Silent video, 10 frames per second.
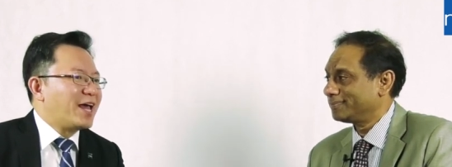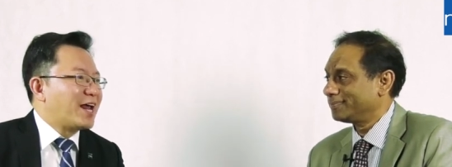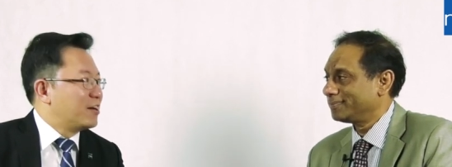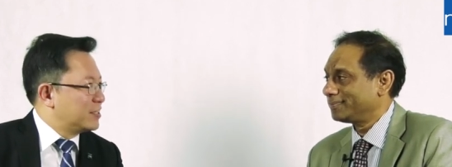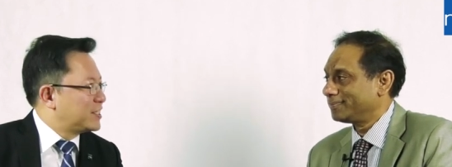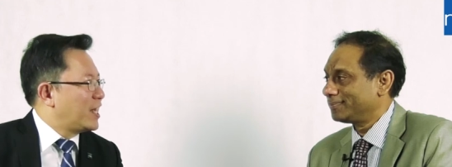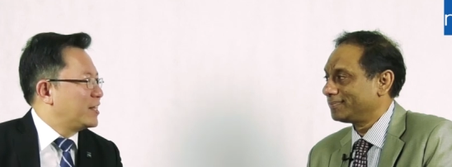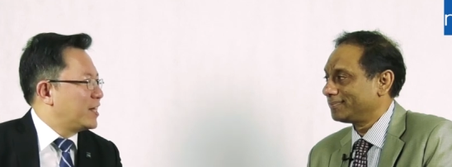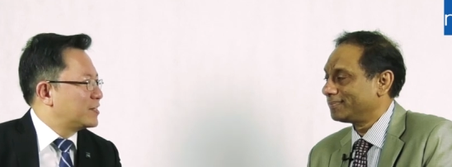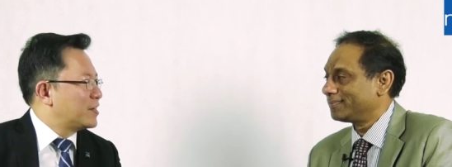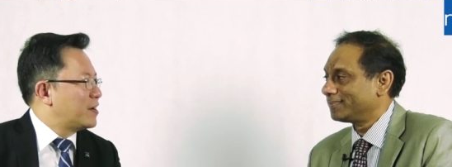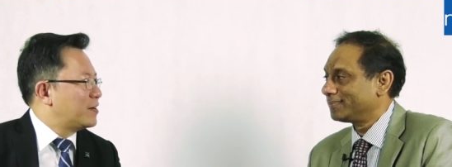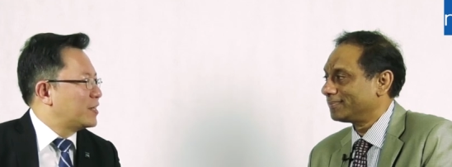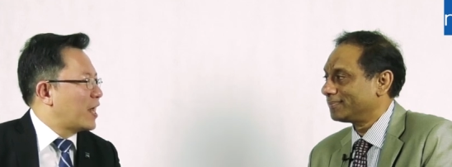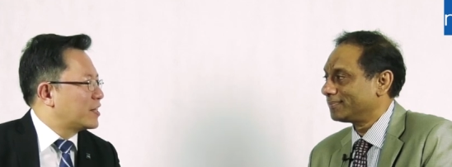Speaker 1: And I understand that
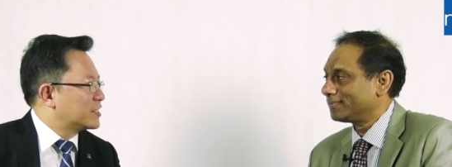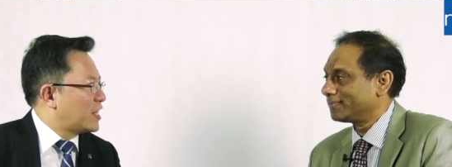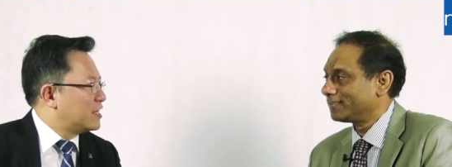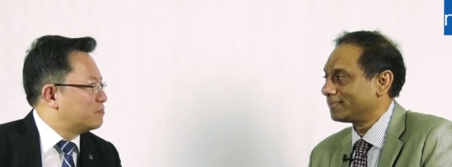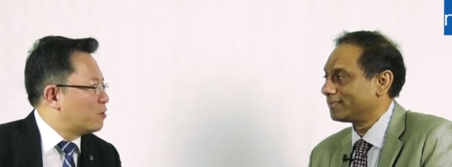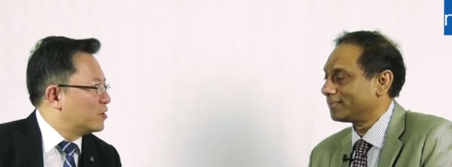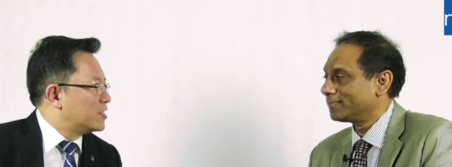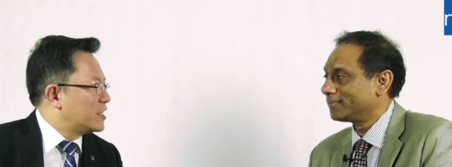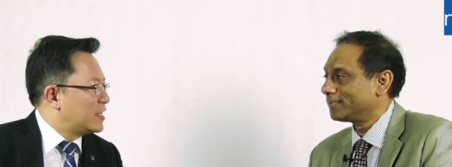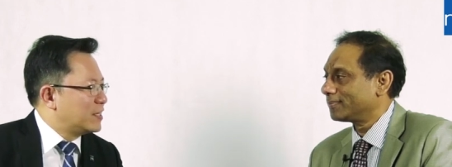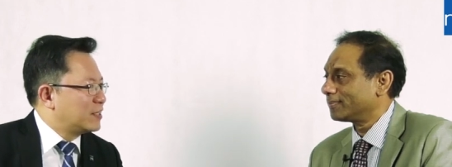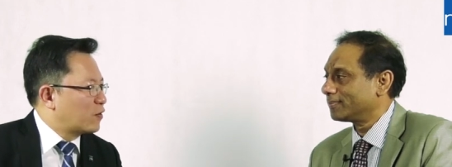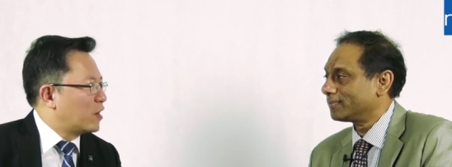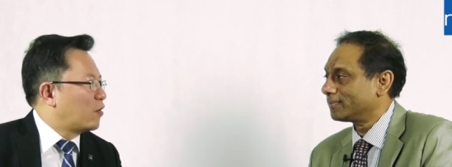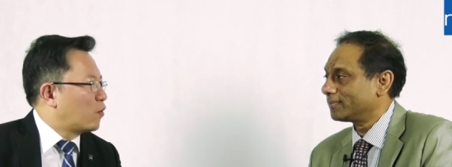uh, the Ethics Standards Board did
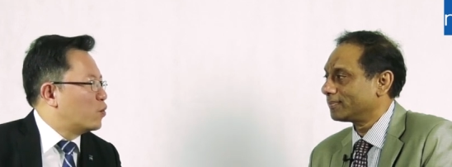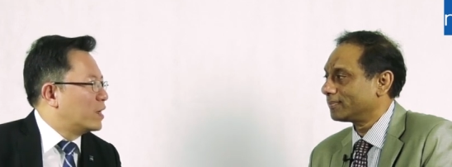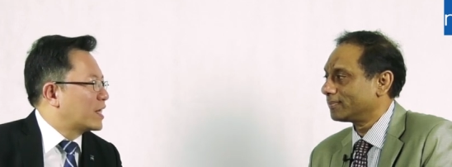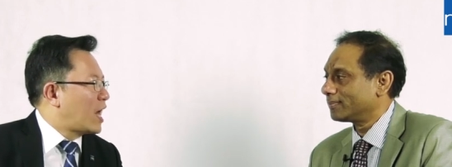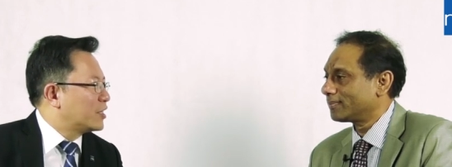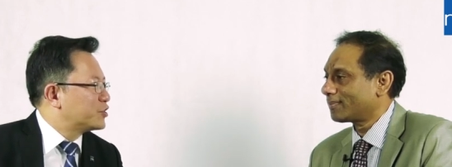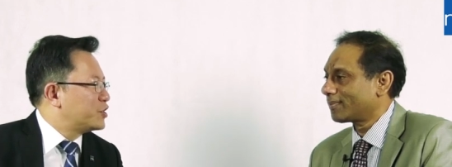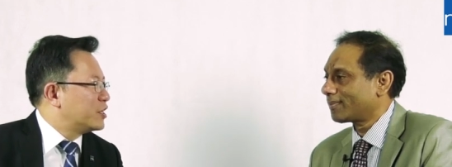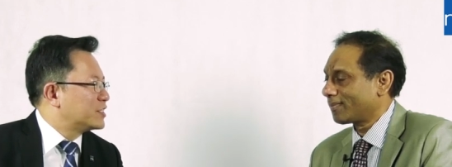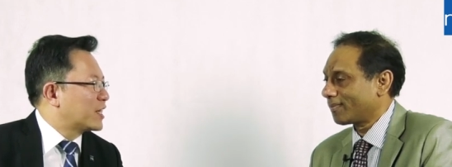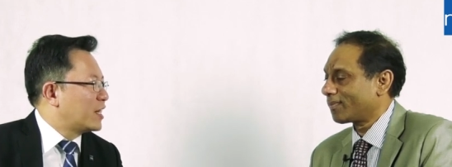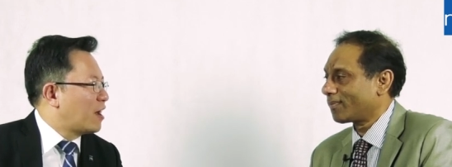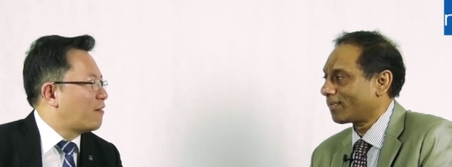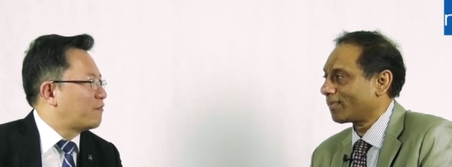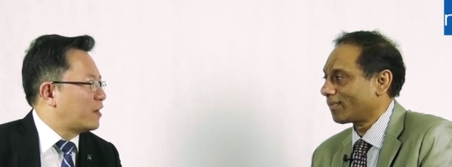quite a lot of work last year,
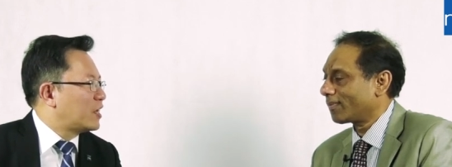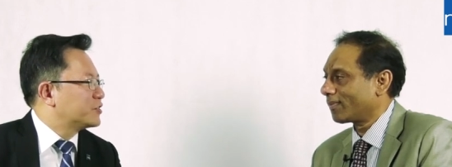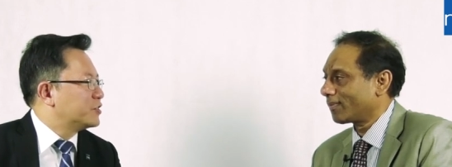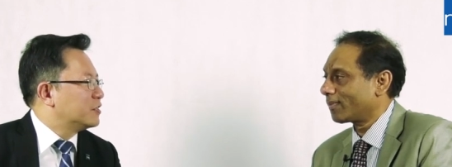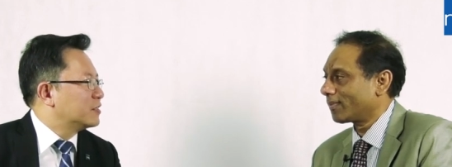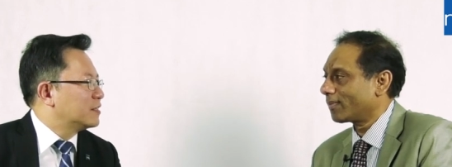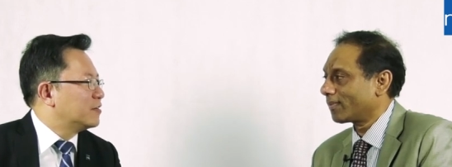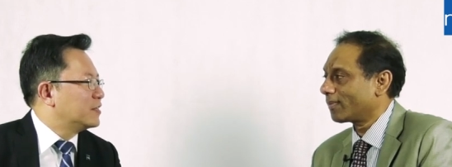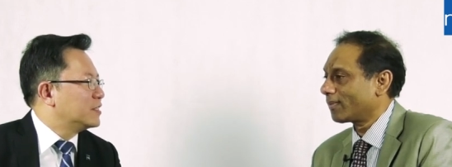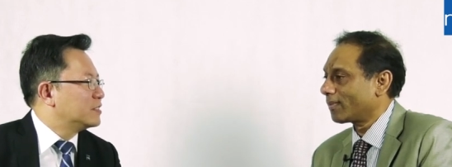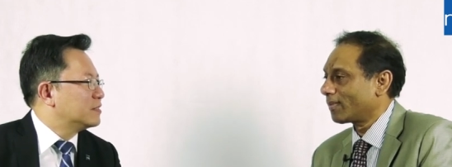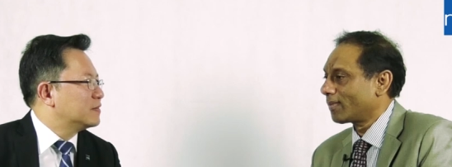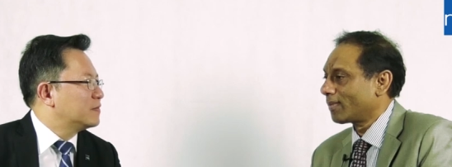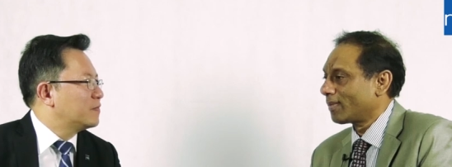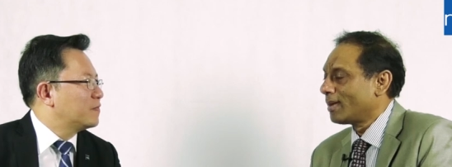second half of last year on
Speaker 2: this.
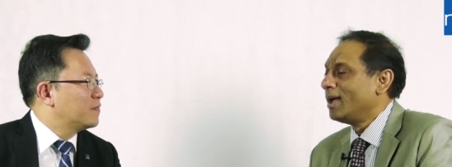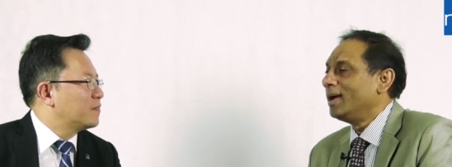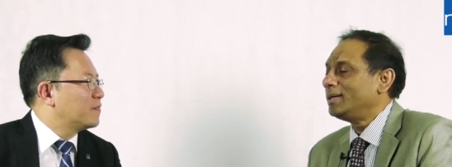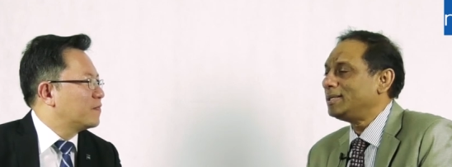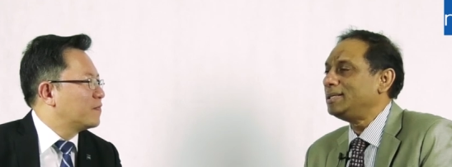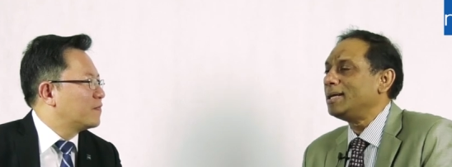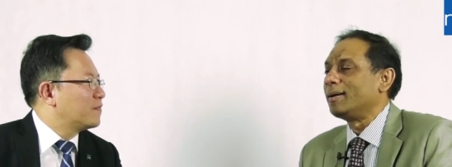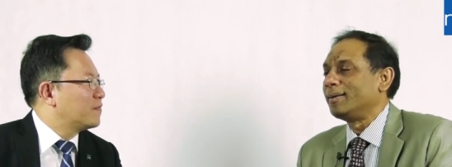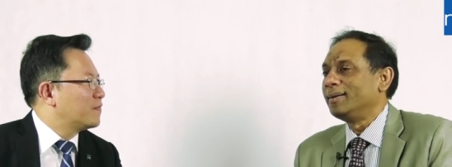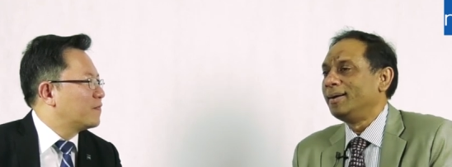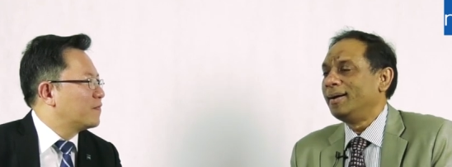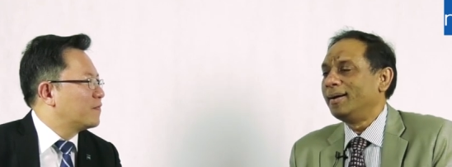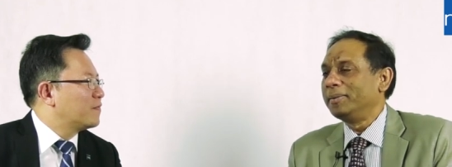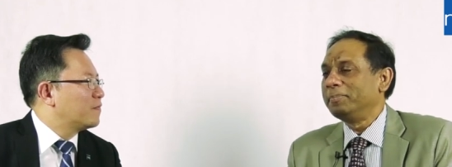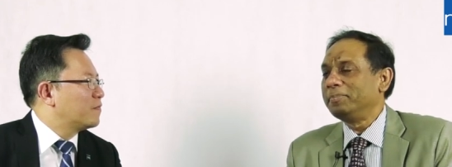Yeah,
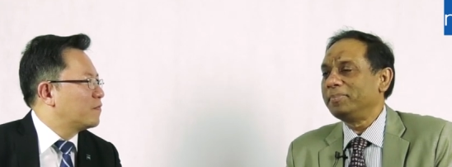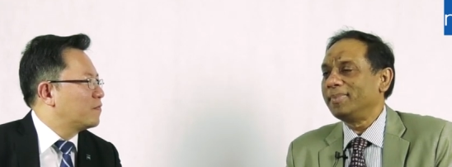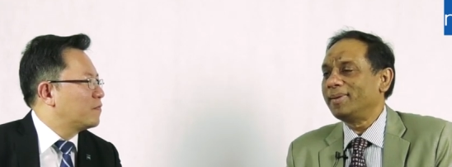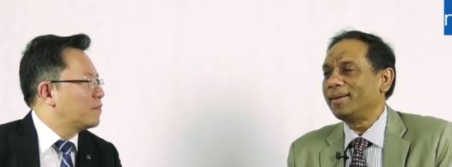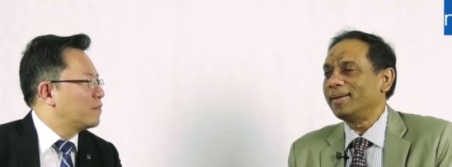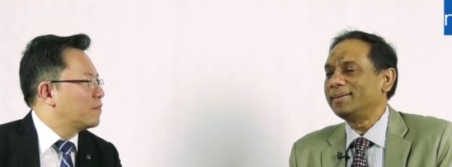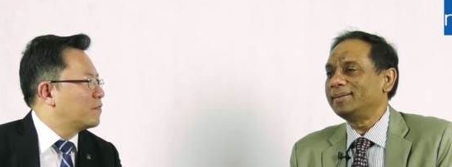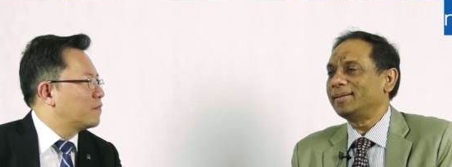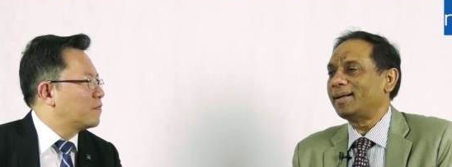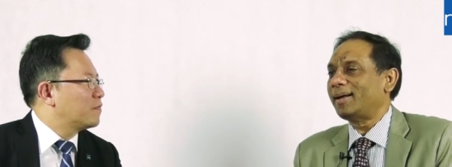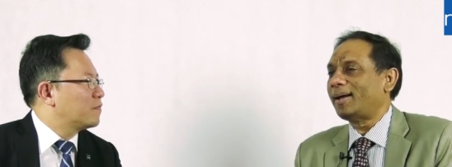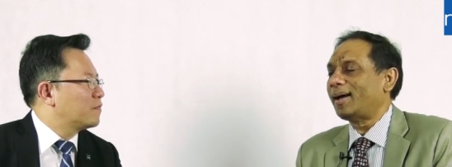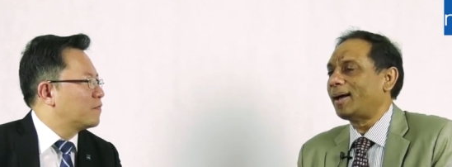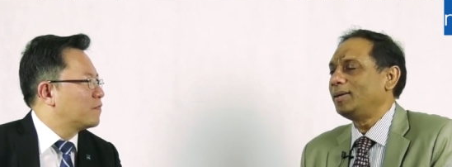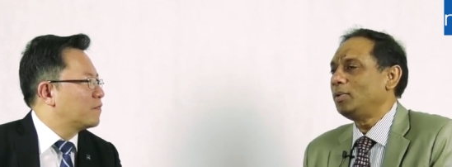um,
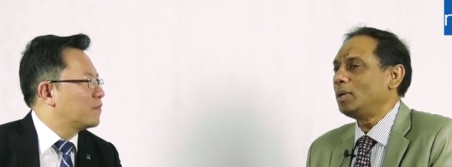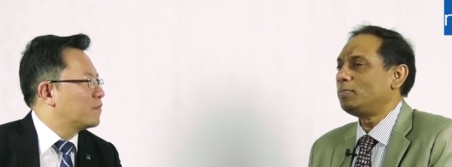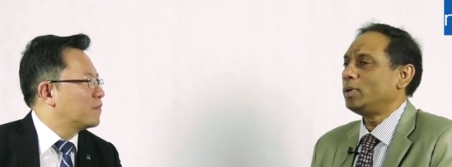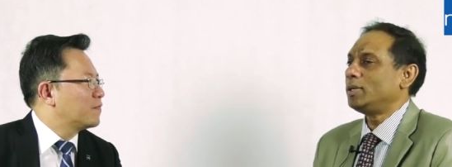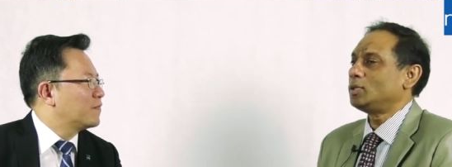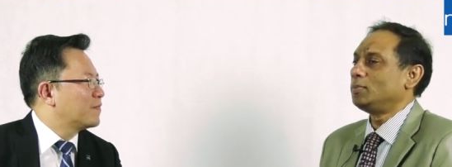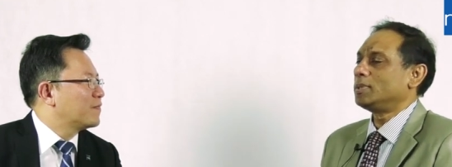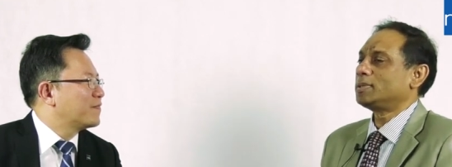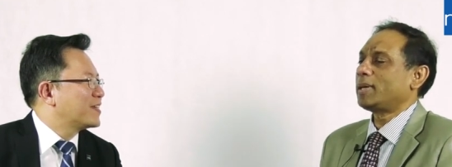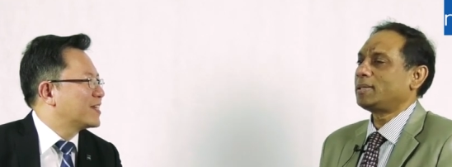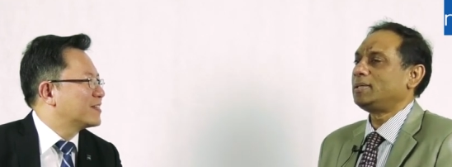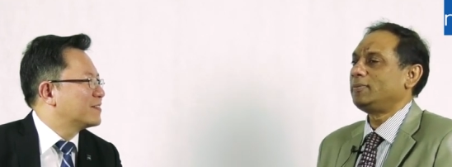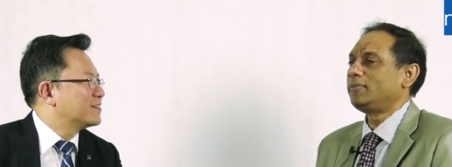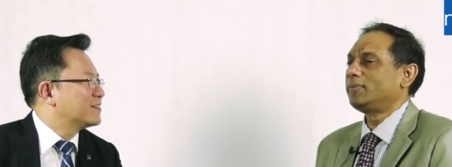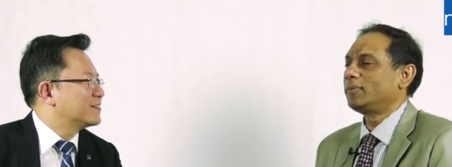I don't want to put into
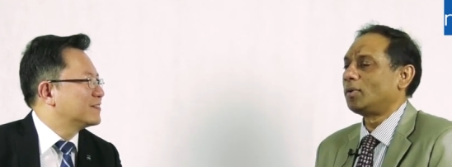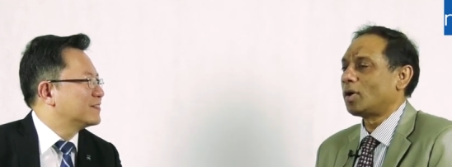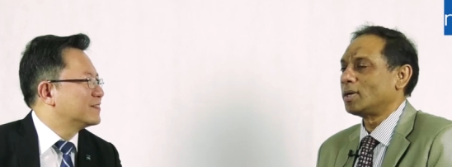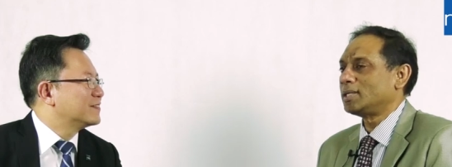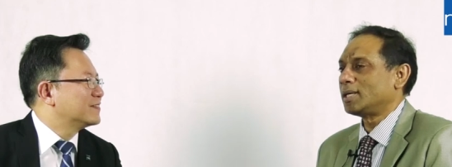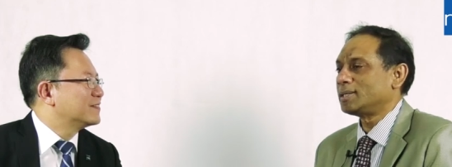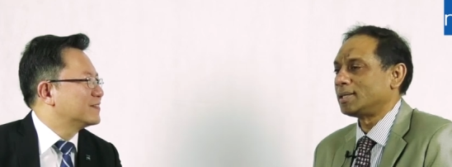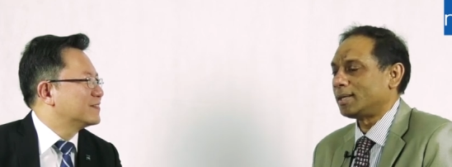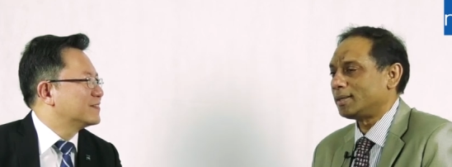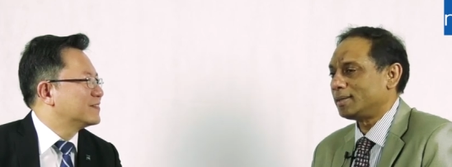perspective or context